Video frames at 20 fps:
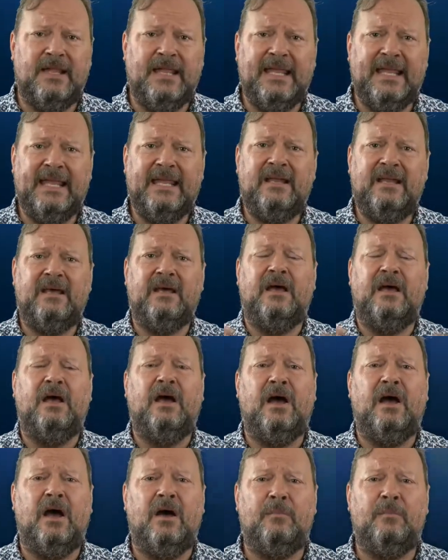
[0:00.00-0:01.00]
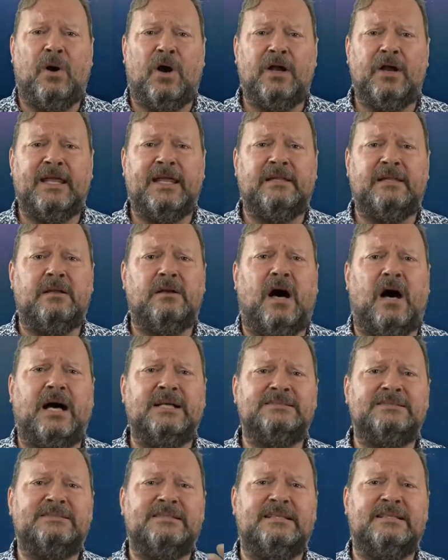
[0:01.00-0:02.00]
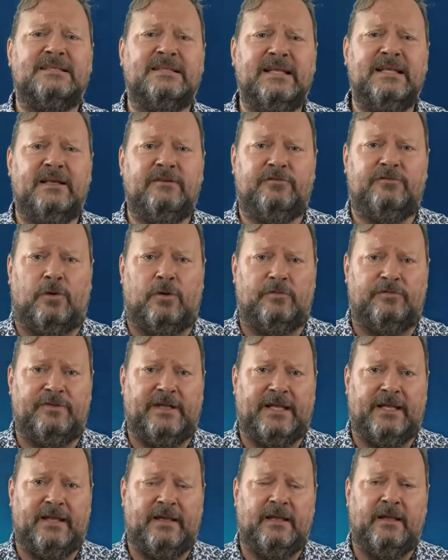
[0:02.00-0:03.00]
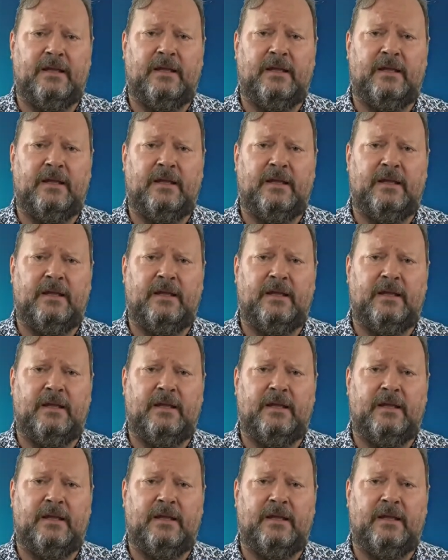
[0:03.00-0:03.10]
in a market constantly evolving,